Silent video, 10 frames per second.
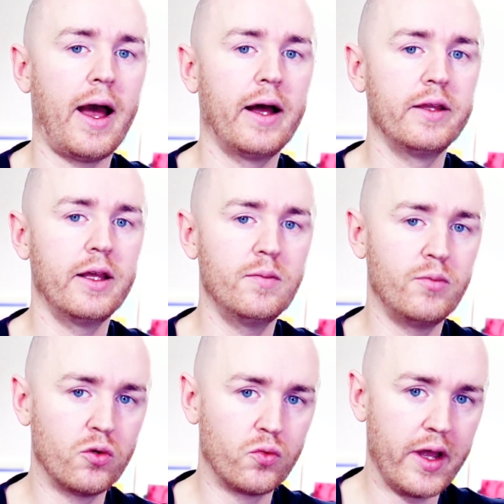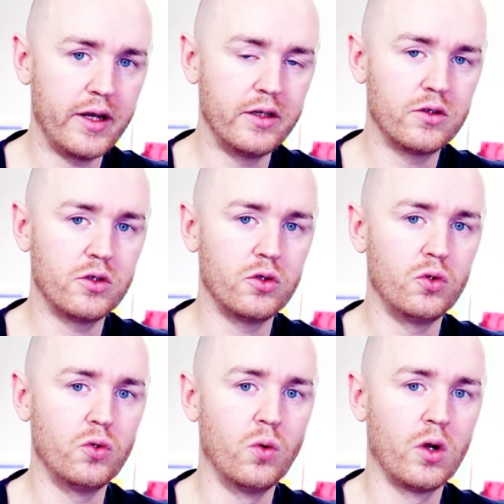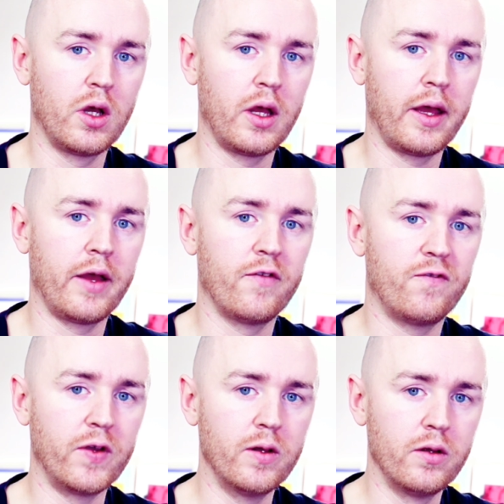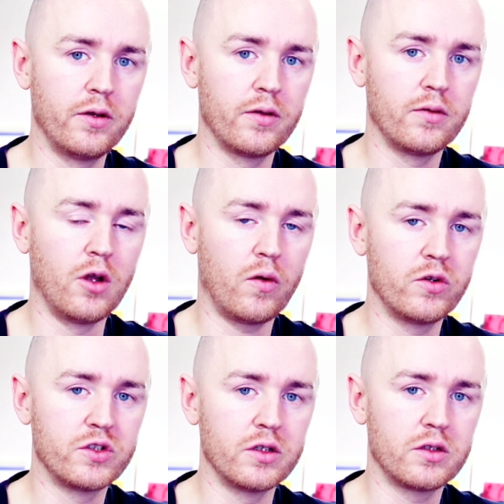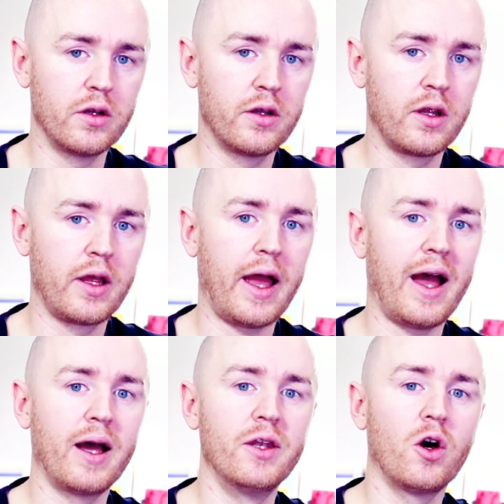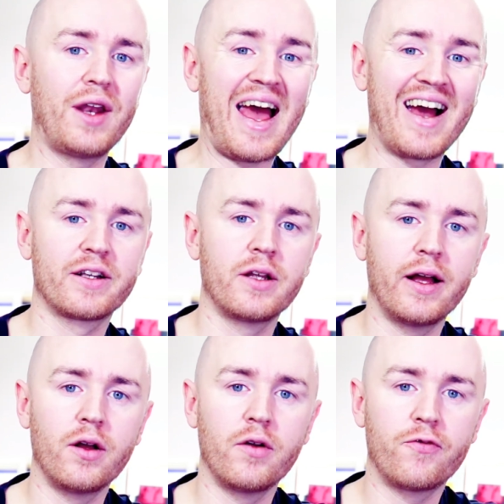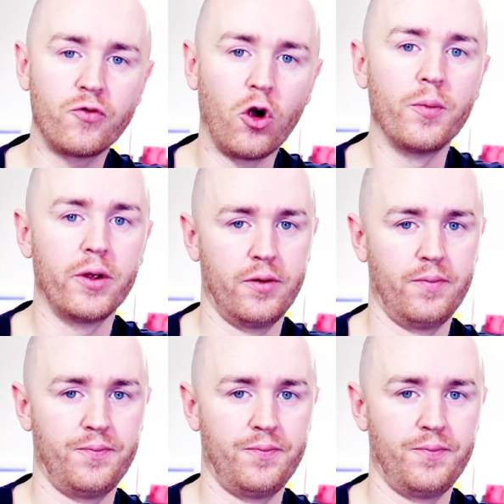and then be ready to feel it, not resist it, and not act from it.